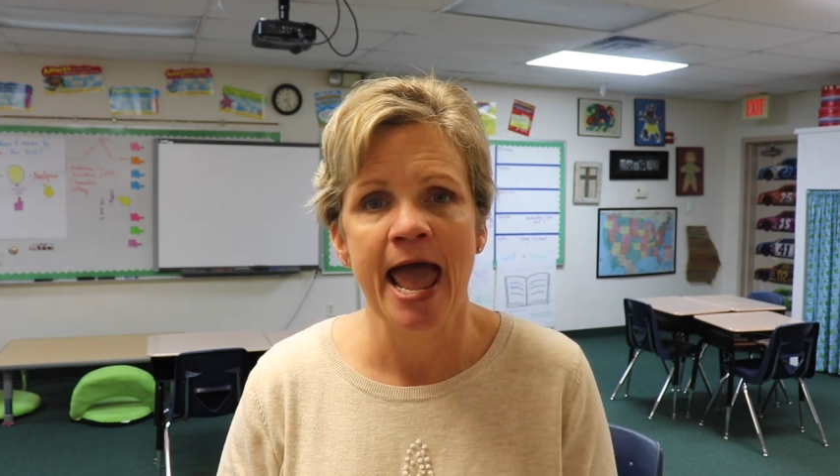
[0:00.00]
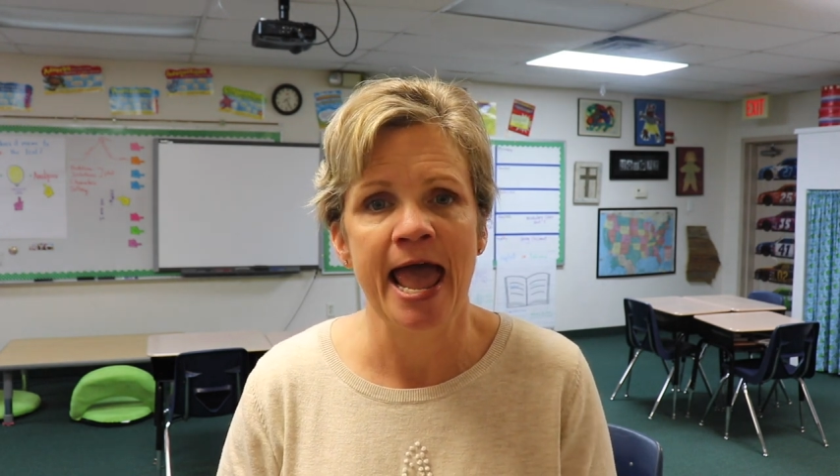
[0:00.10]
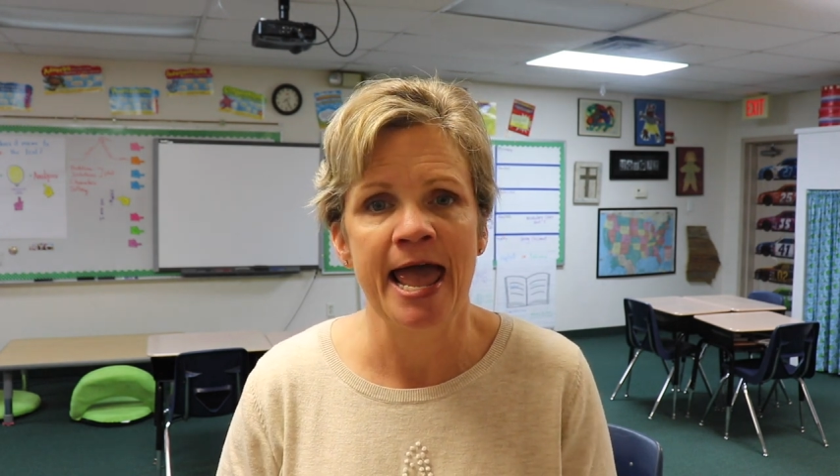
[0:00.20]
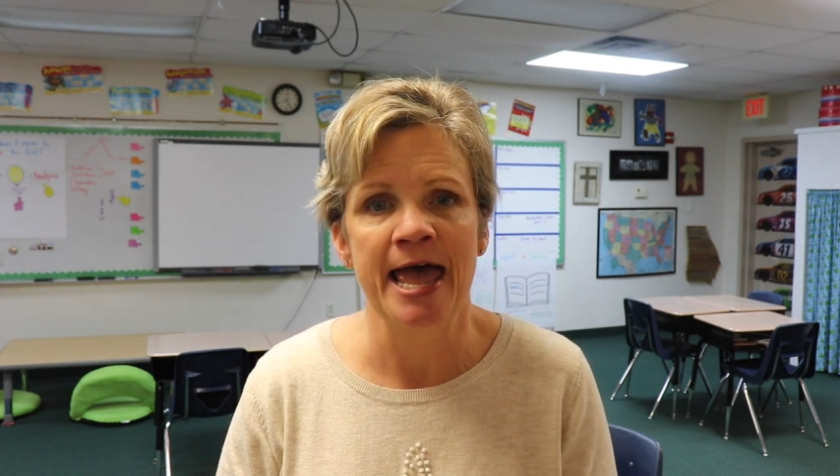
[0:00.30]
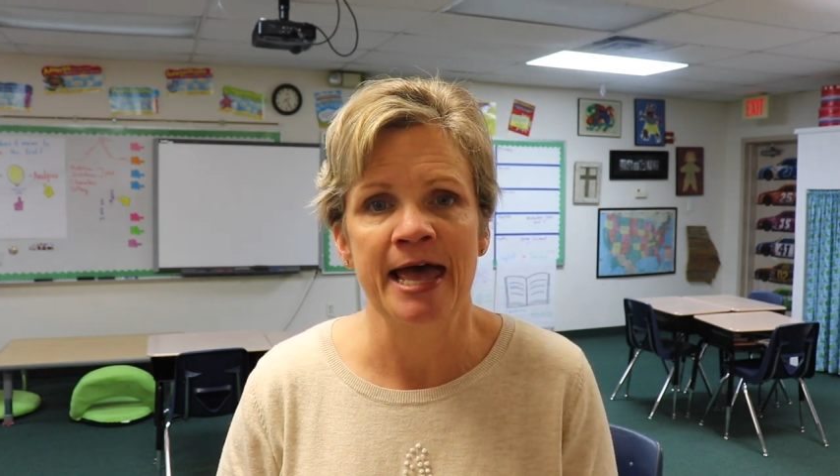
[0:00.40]

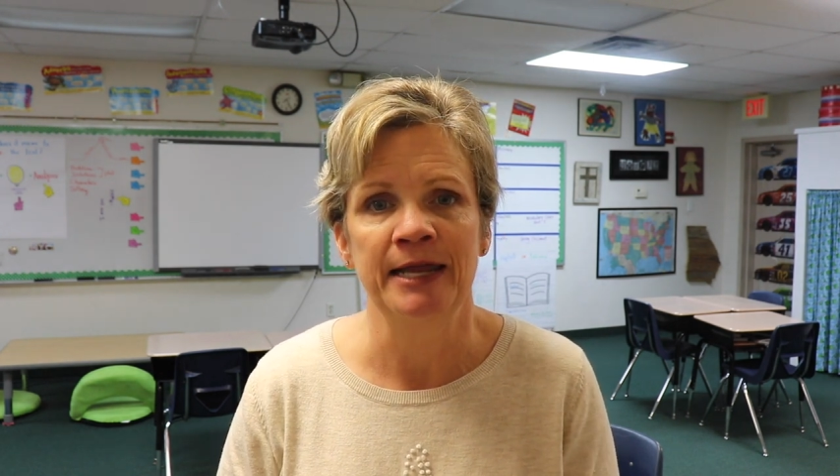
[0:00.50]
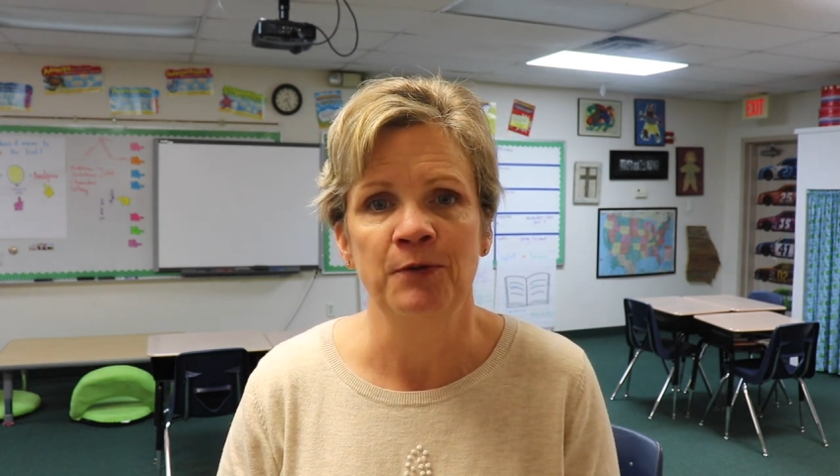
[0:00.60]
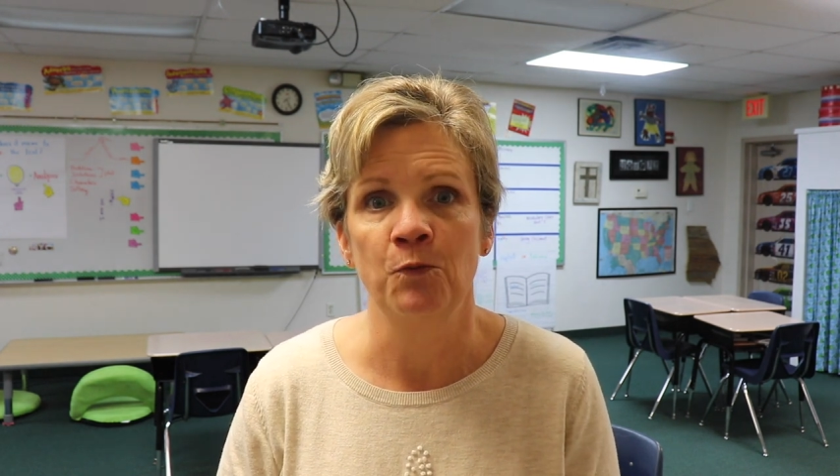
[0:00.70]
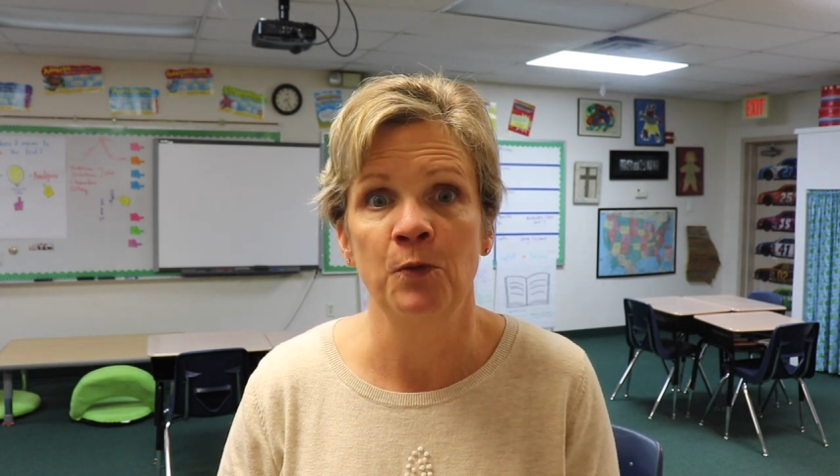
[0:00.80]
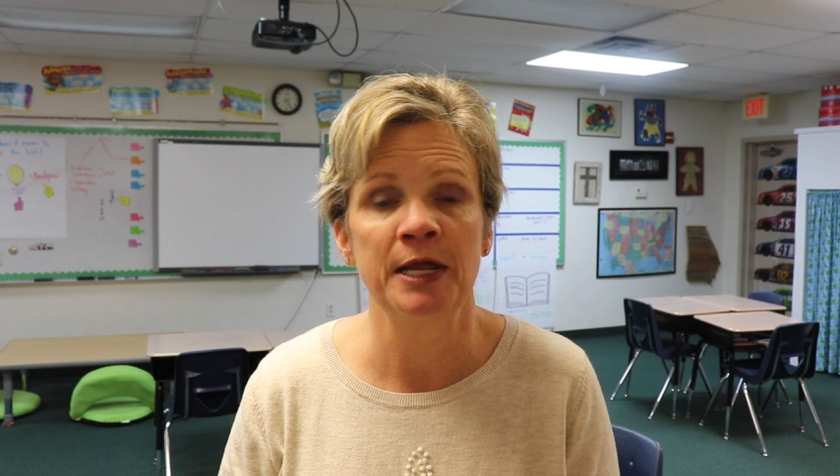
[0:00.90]

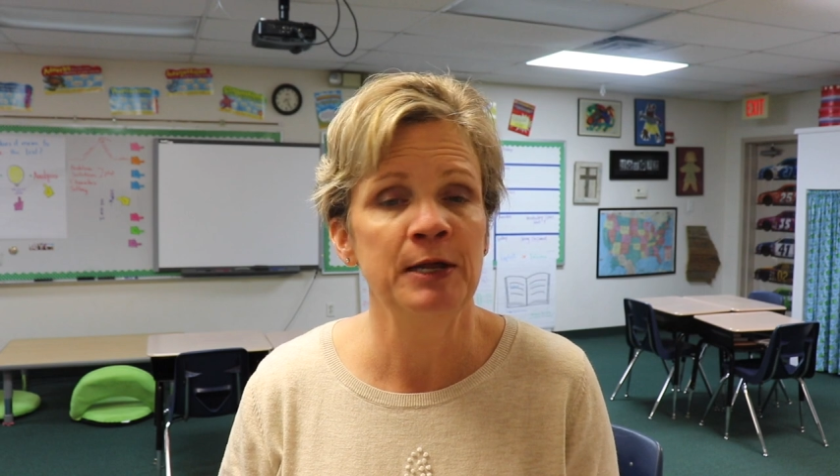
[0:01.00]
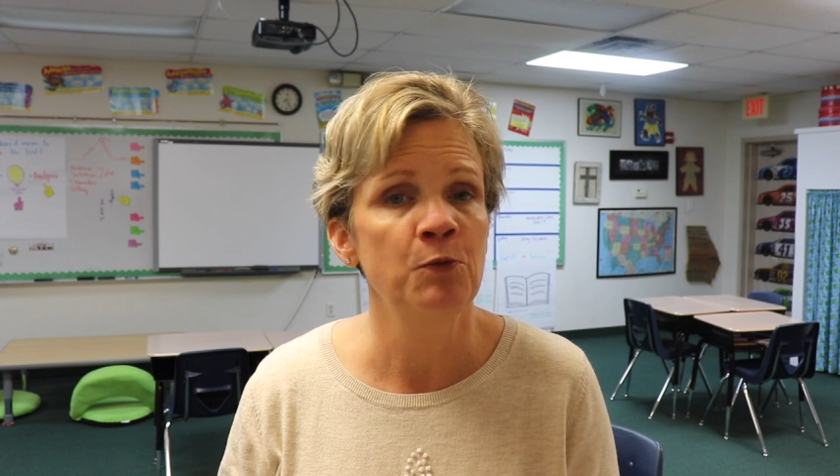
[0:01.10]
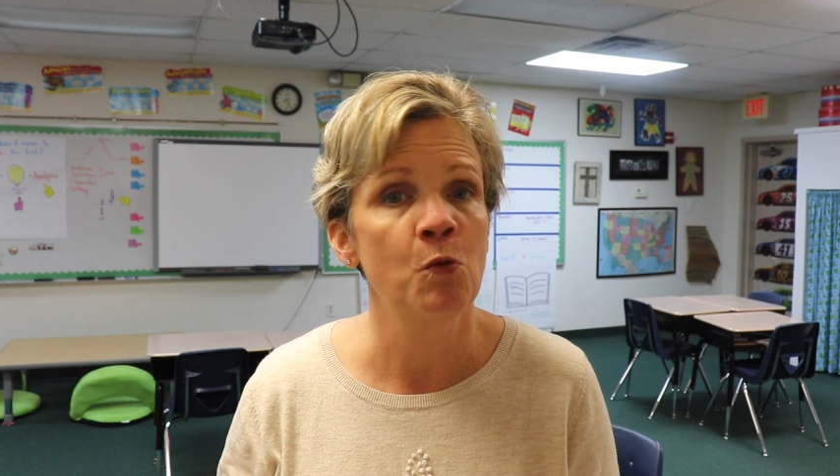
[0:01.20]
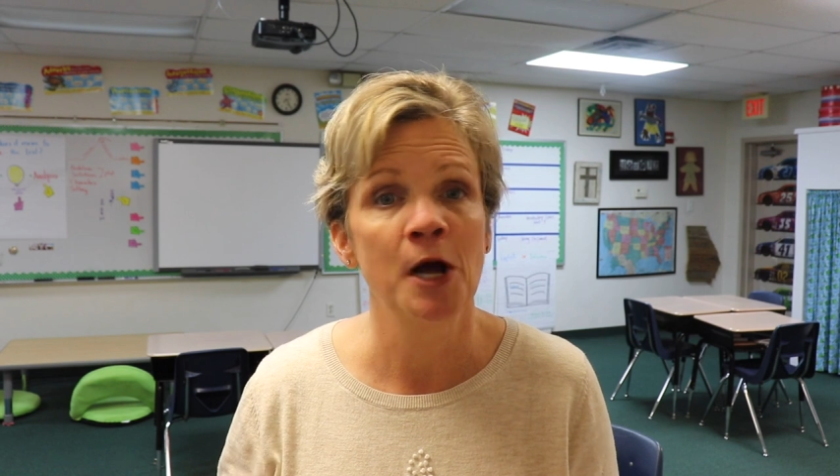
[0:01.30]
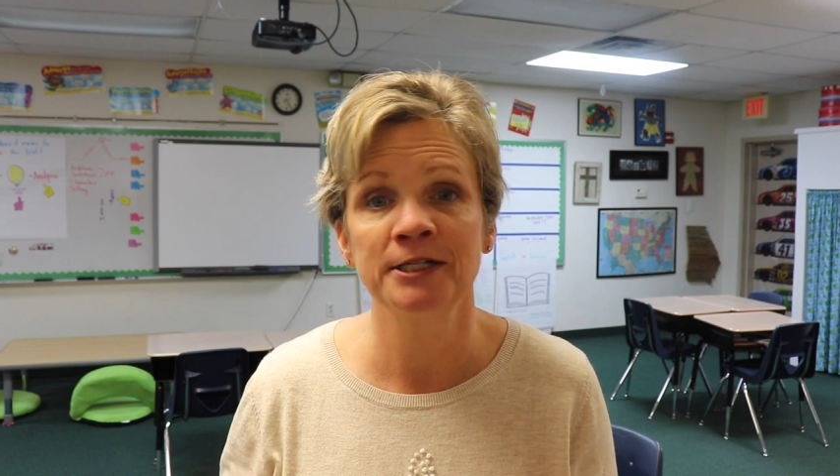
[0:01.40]
and we
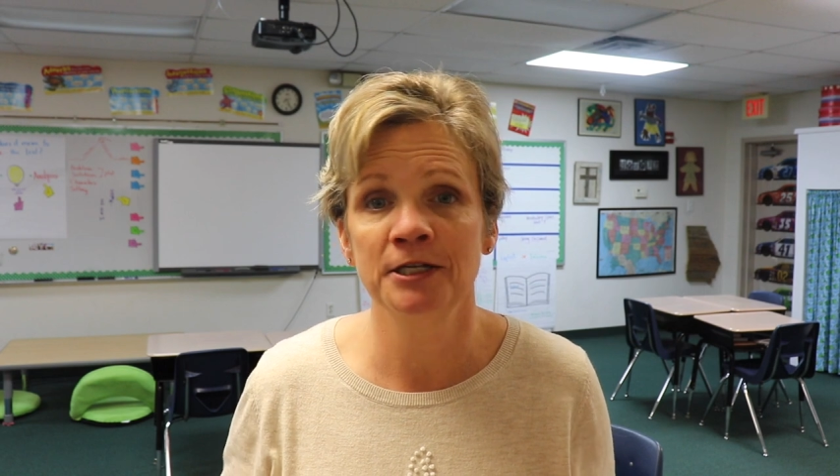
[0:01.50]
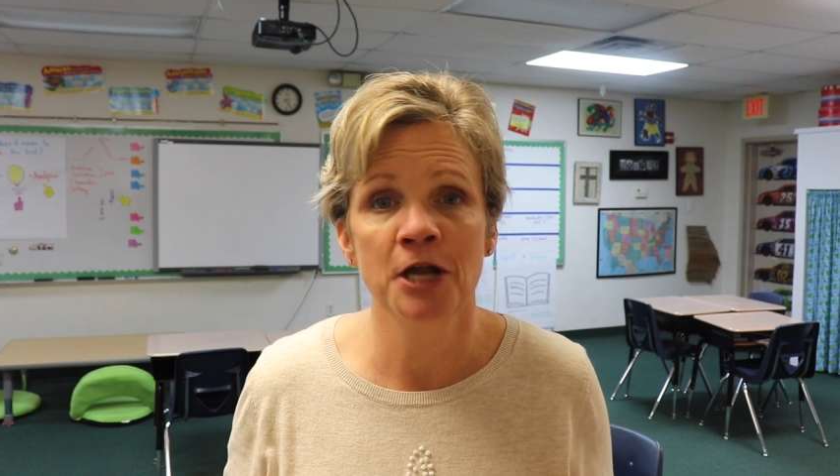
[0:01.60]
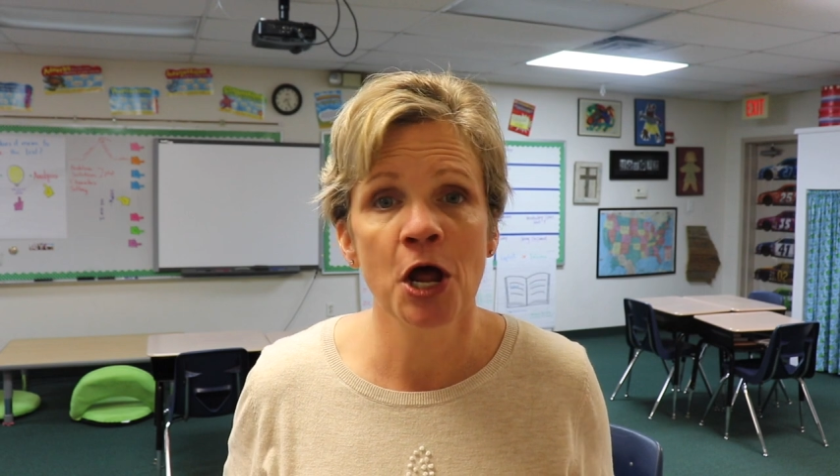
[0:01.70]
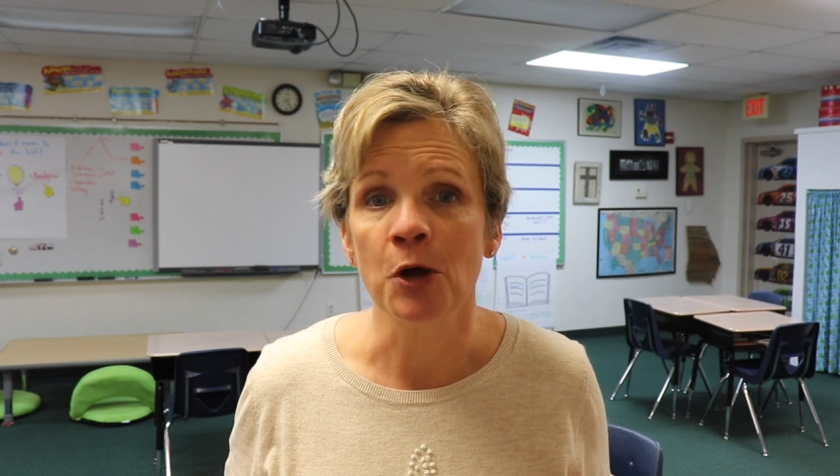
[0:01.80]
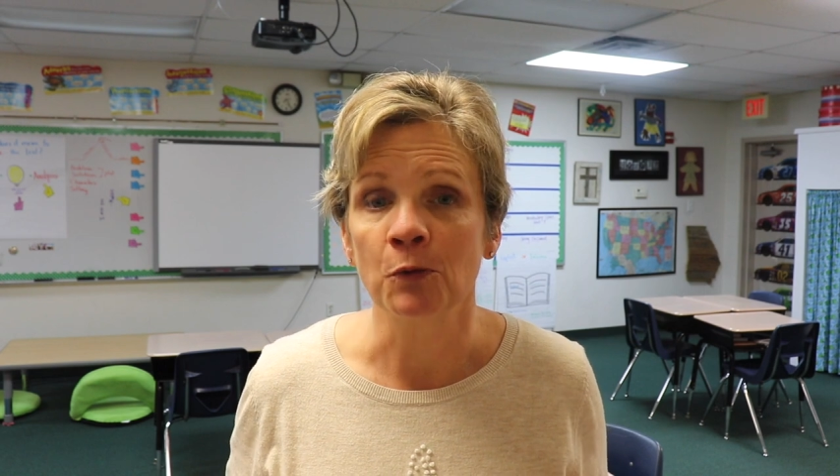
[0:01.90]
want to
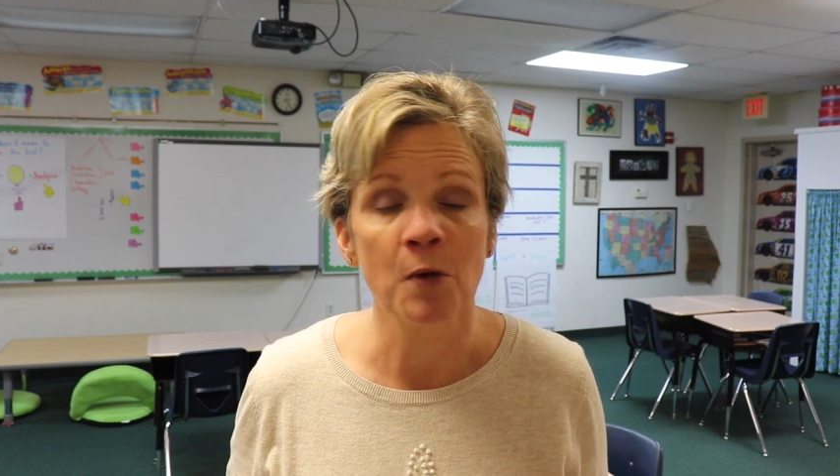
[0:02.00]
know